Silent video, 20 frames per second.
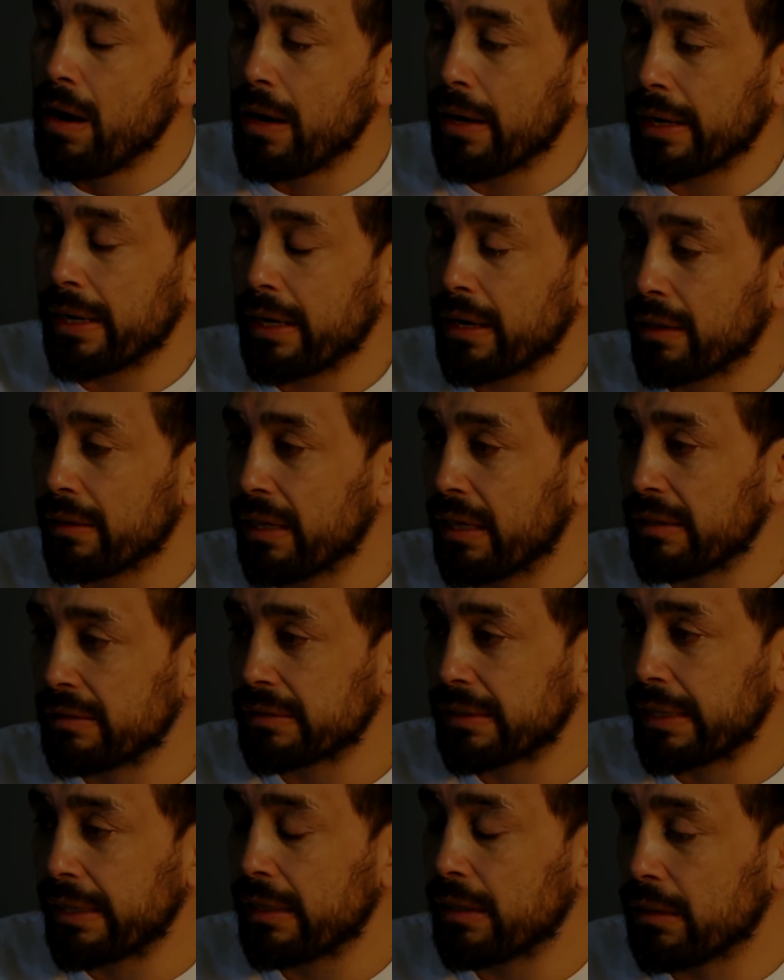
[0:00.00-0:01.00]
I get on that
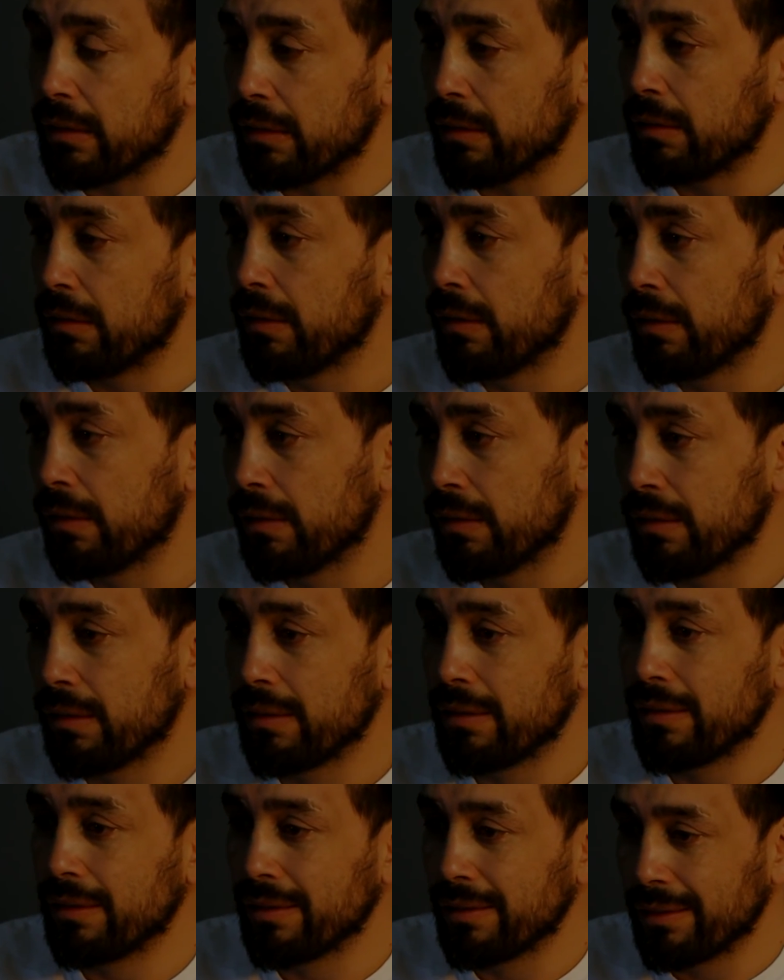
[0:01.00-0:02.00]
scale,
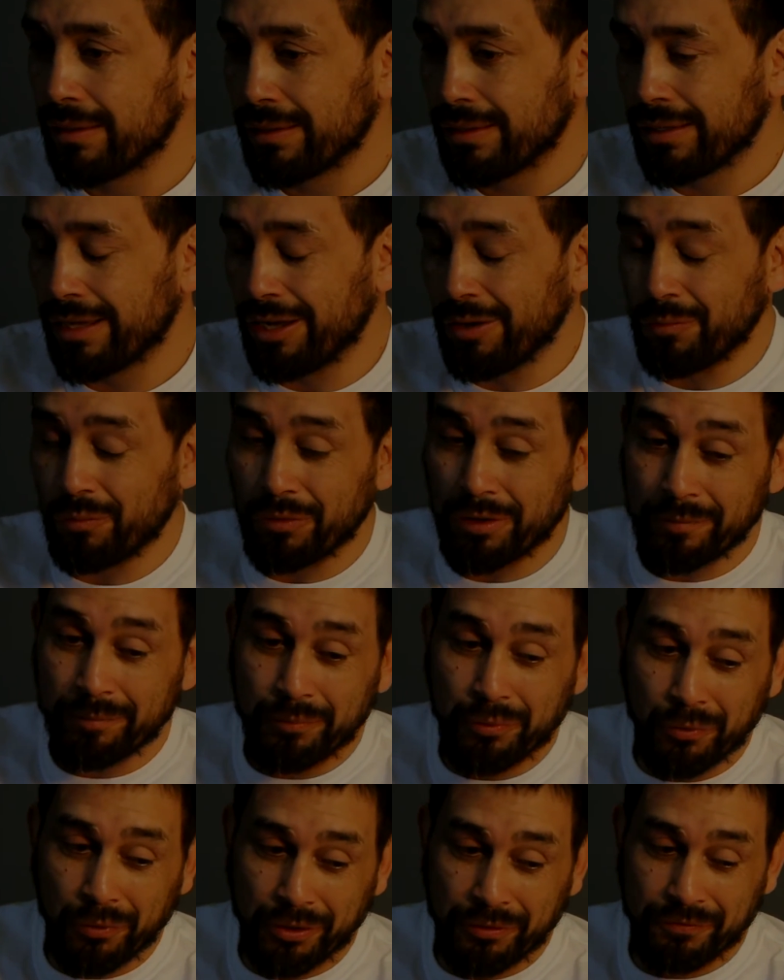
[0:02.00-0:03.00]

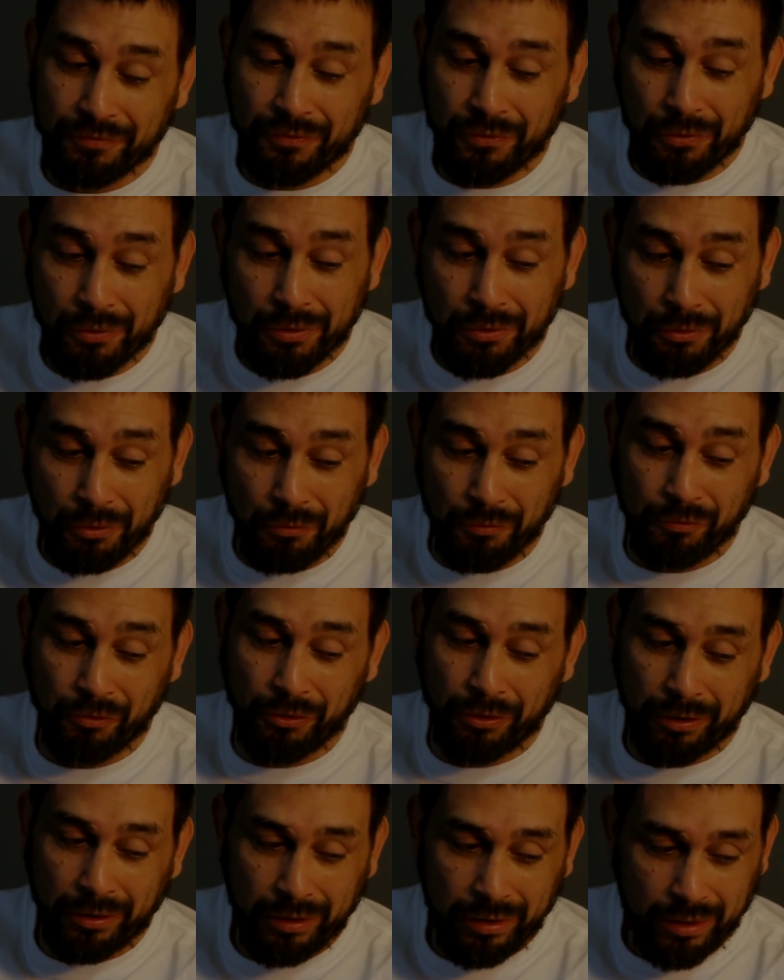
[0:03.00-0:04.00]
1.4
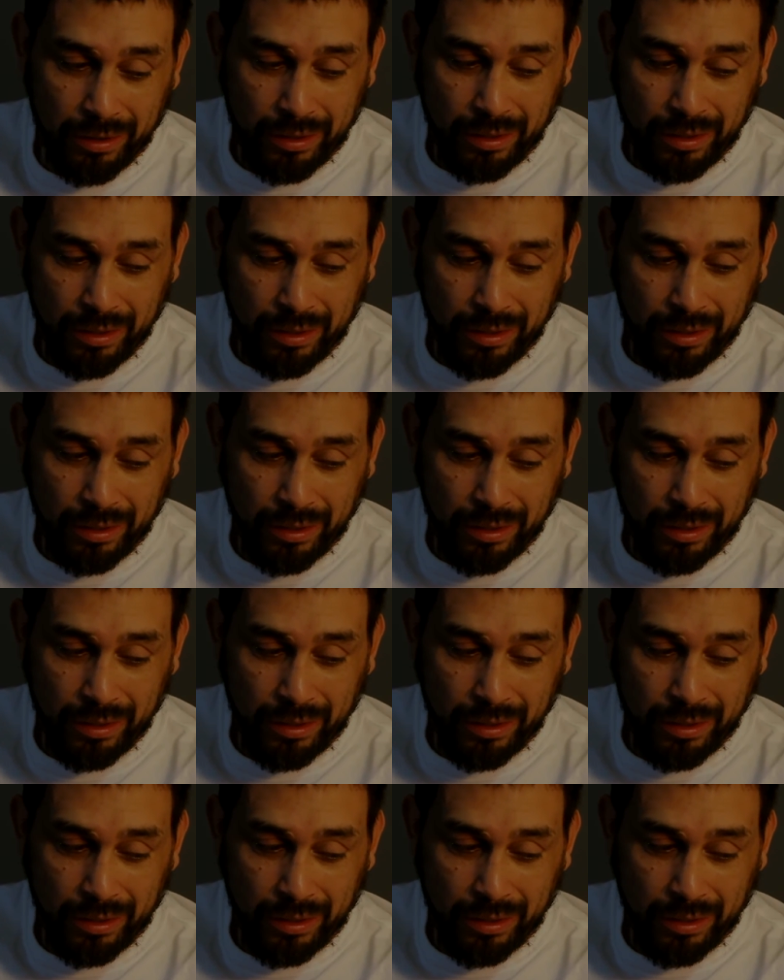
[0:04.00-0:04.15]
over.